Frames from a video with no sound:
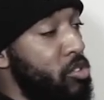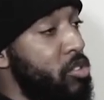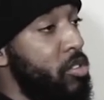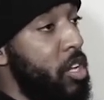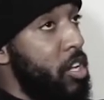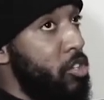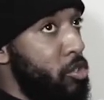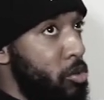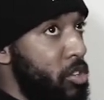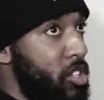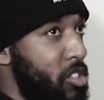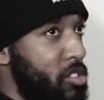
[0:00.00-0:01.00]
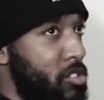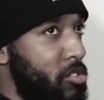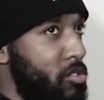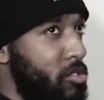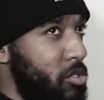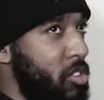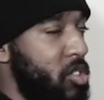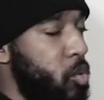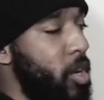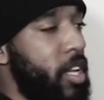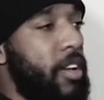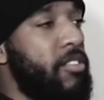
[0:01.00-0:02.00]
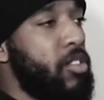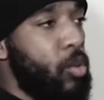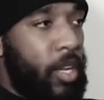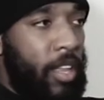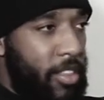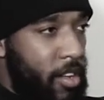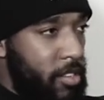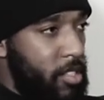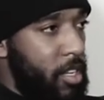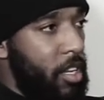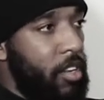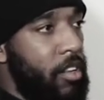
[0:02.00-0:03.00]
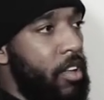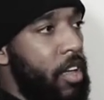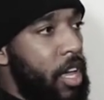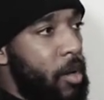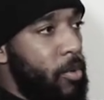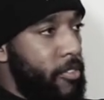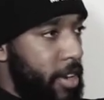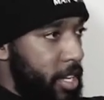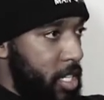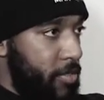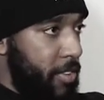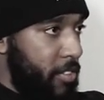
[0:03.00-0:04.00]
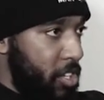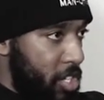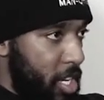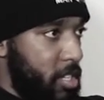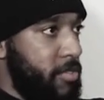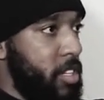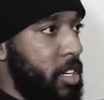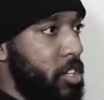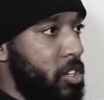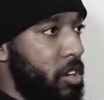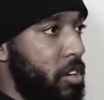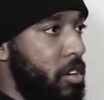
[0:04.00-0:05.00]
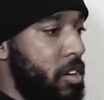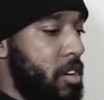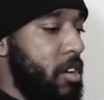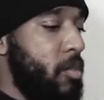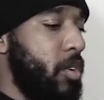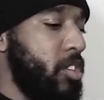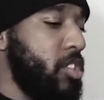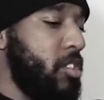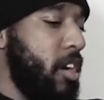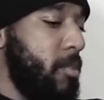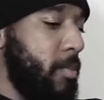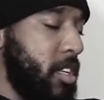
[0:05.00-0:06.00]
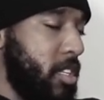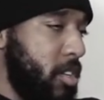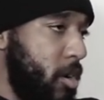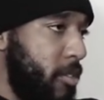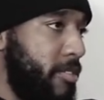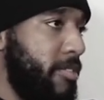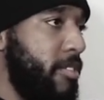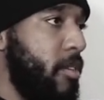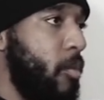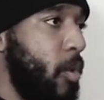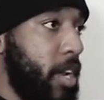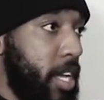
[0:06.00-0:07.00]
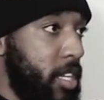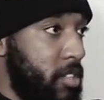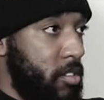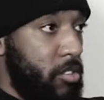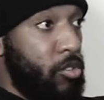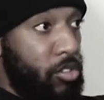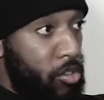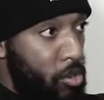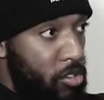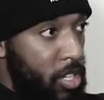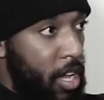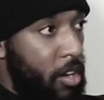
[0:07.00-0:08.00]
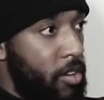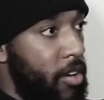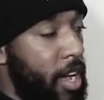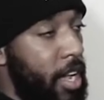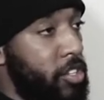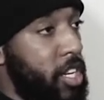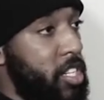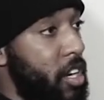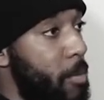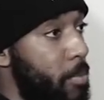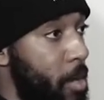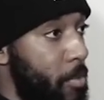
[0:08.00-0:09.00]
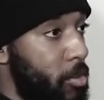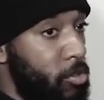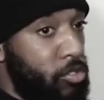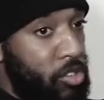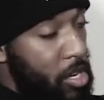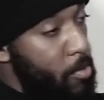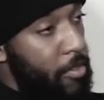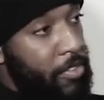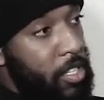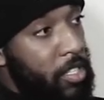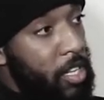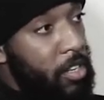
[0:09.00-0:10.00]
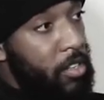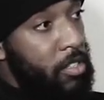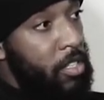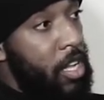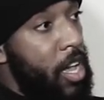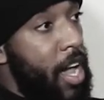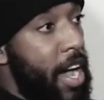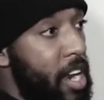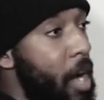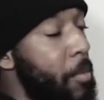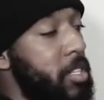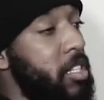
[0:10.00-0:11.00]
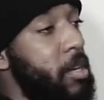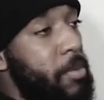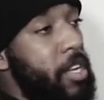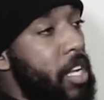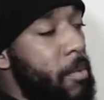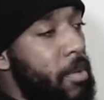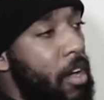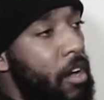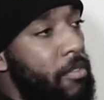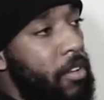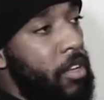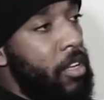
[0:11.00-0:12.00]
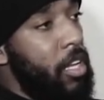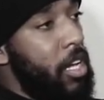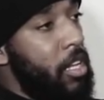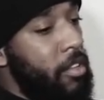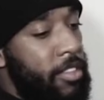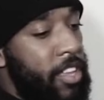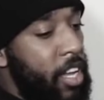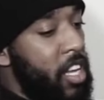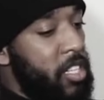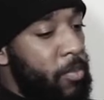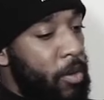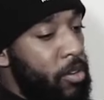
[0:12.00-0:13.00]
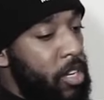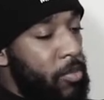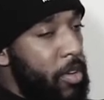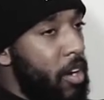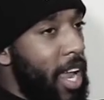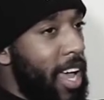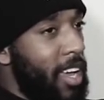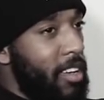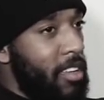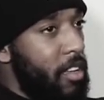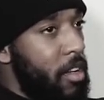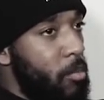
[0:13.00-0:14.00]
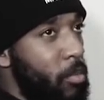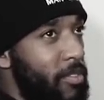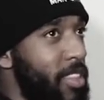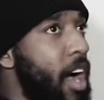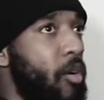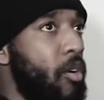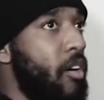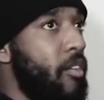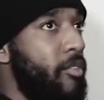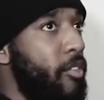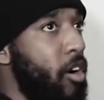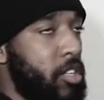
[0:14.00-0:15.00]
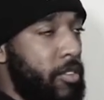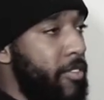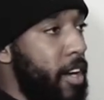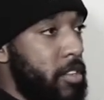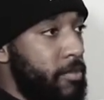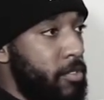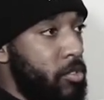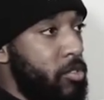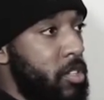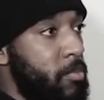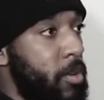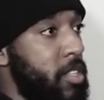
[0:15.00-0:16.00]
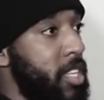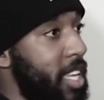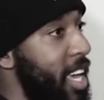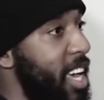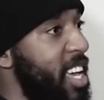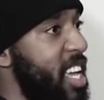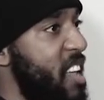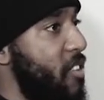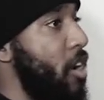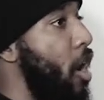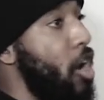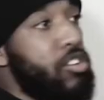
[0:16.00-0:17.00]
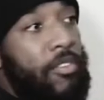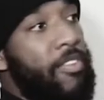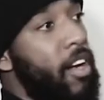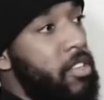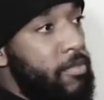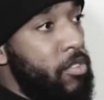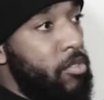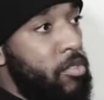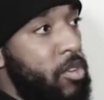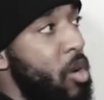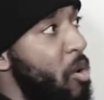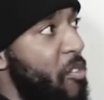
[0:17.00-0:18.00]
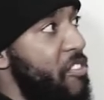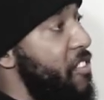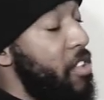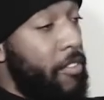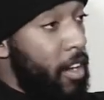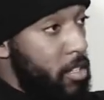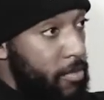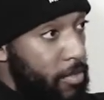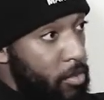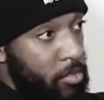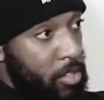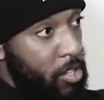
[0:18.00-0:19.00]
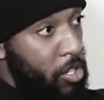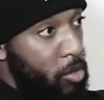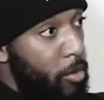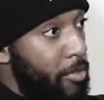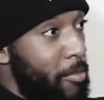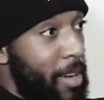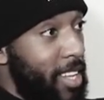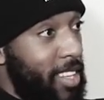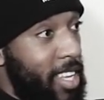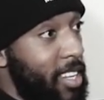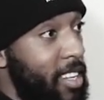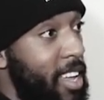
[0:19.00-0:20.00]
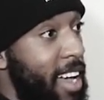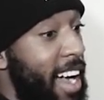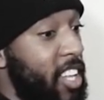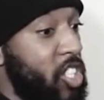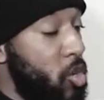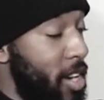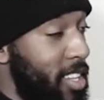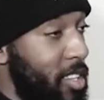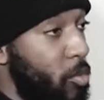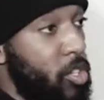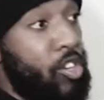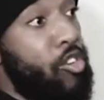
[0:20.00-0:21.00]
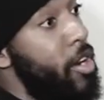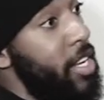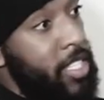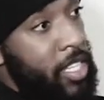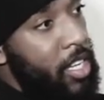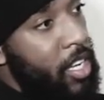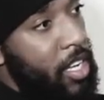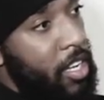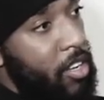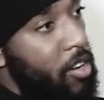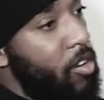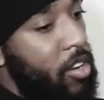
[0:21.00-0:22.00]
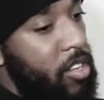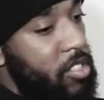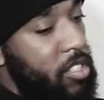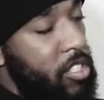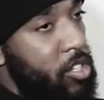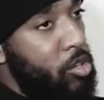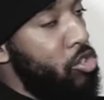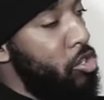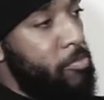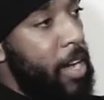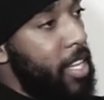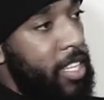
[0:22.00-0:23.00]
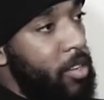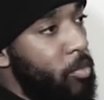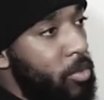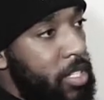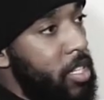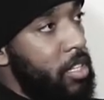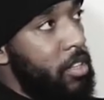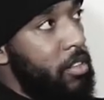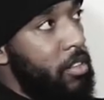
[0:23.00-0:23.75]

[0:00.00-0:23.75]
20th, 2013. We released 50 Shades of Tanisha, which starred myself, Juan Asen, who's huge now, and Jessica Plummer, who's just come off EastEnders, and I'm a Celebrity, Get Me Out of Here. Thing exploded. We've now got 400,000 views, but to get even 100,000 views or 50,000 views on a short film back then and trend was crazy, you know, because YouTube back then wasn't